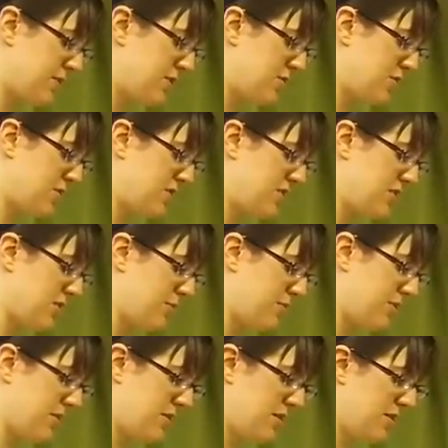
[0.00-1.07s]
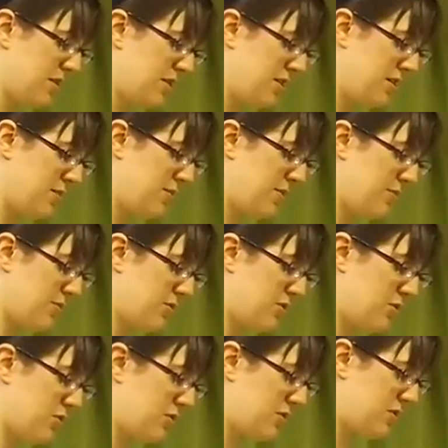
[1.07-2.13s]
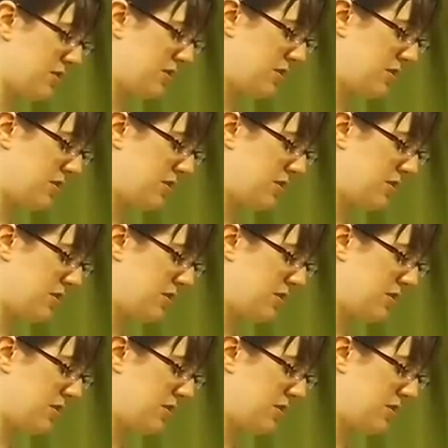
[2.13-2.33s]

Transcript: Two on top. Bit more sauce.